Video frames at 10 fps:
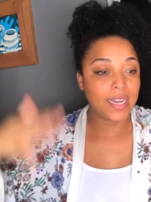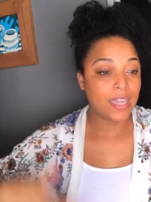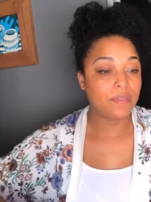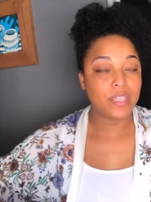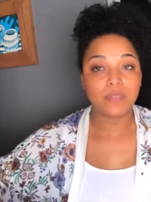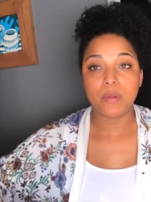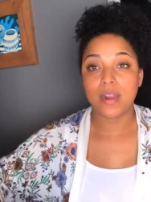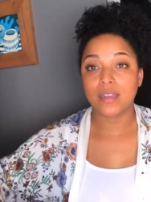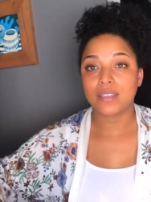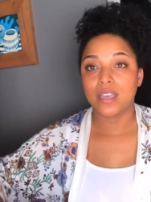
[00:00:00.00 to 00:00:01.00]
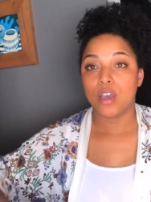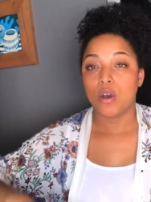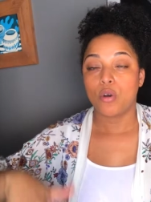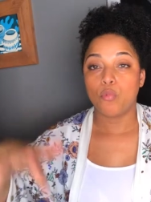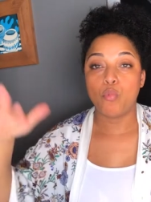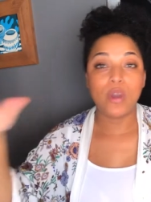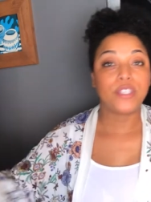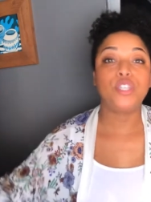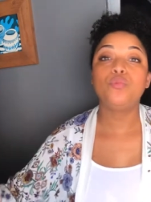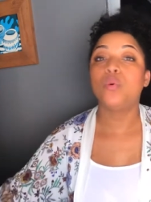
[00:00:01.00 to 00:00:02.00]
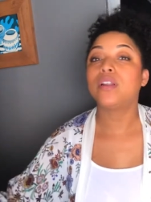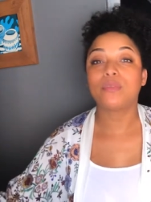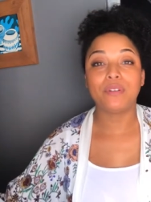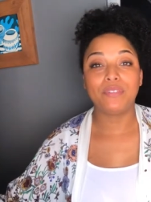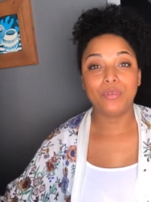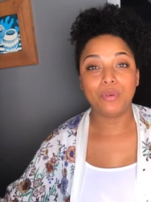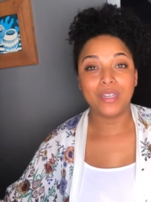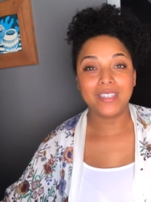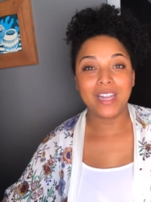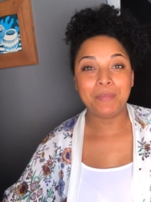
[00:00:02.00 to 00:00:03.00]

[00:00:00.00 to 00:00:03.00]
any of these products what do you want a review on?